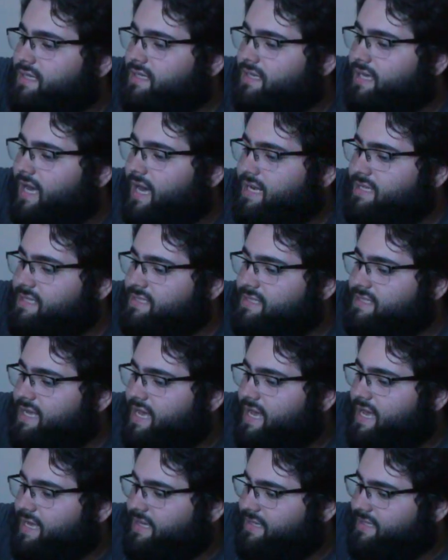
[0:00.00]
gotta
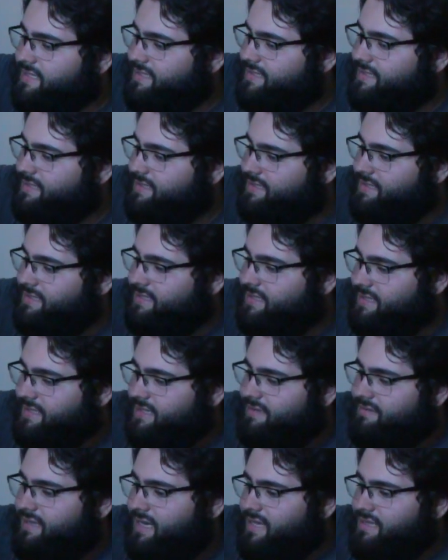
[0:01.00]
say,
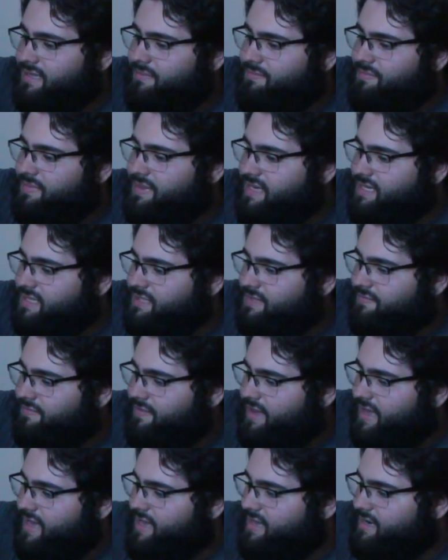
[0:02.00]
not the biggest
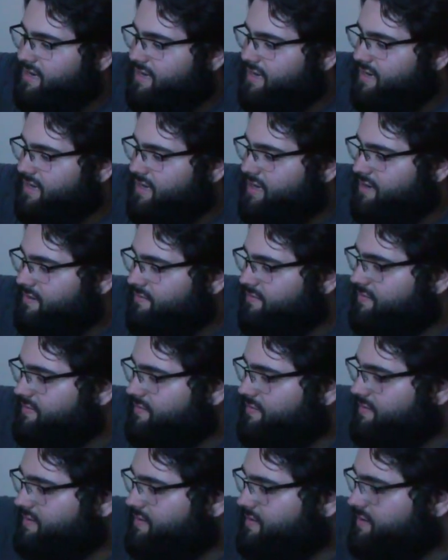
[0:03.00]
fan of
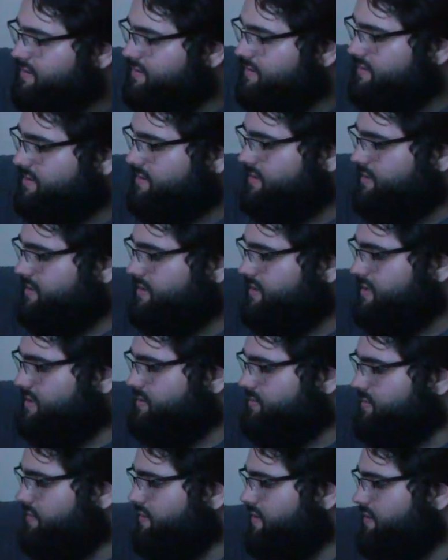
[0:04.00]

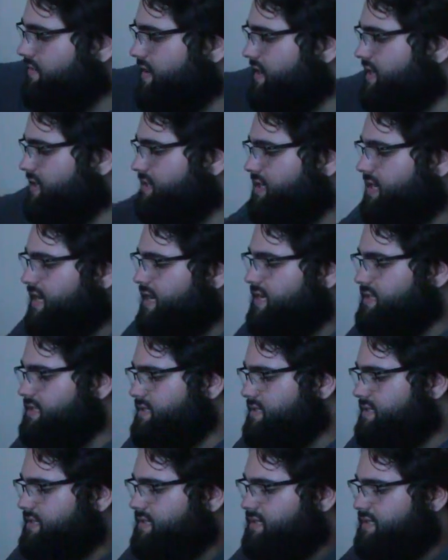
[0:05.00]
this movie
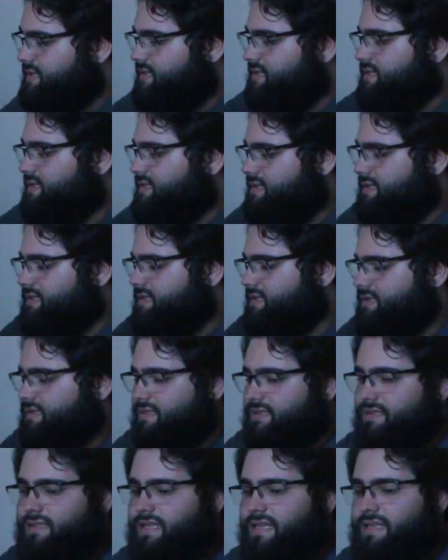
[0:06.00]
franchise
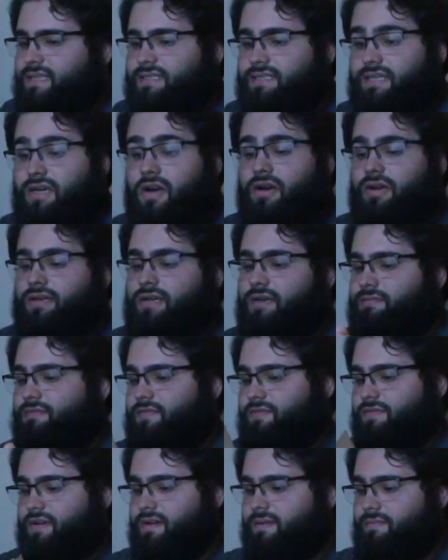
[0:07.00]
that this car comes
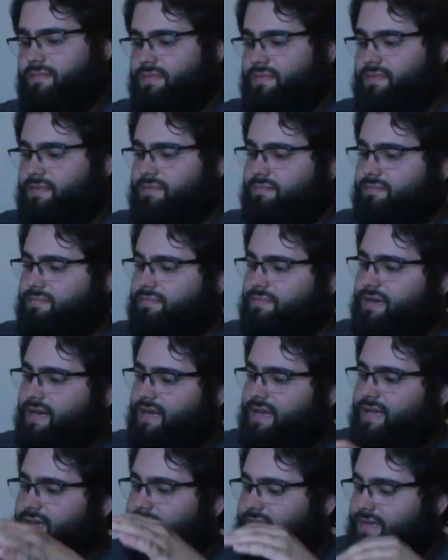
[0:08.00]
from,
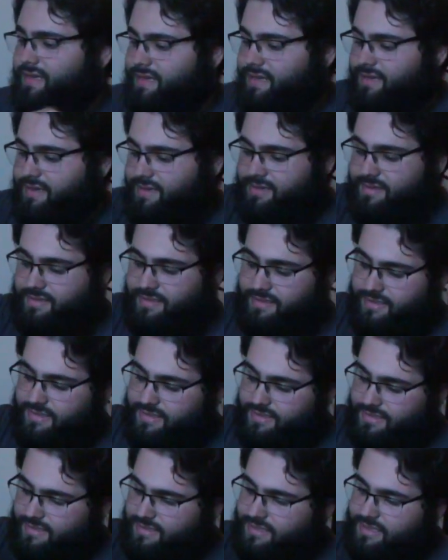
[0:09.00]
but
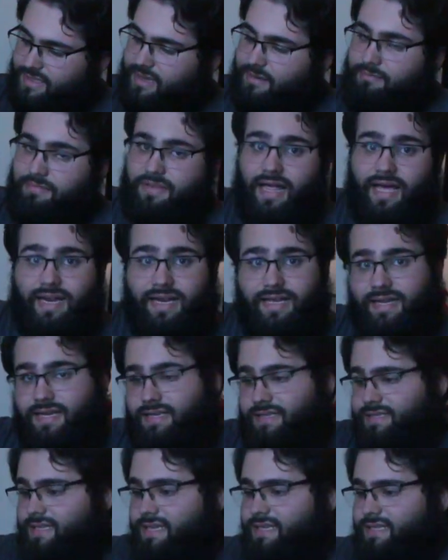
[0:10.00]
I'm glad it
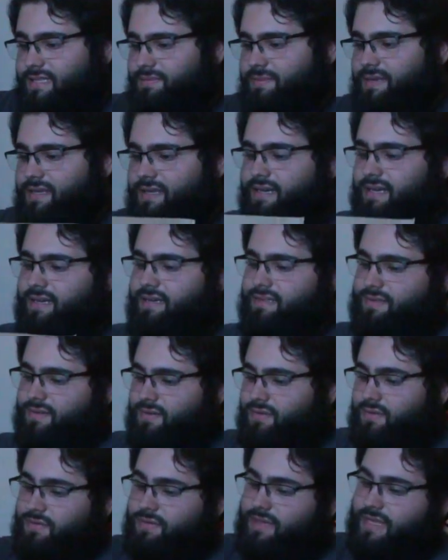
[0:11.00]
exists because,
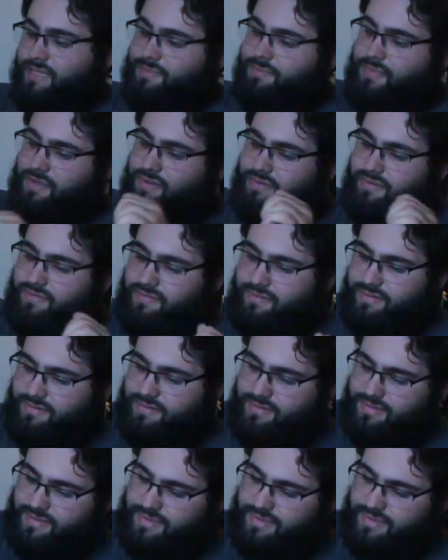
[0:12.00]
oh, that's beautiful.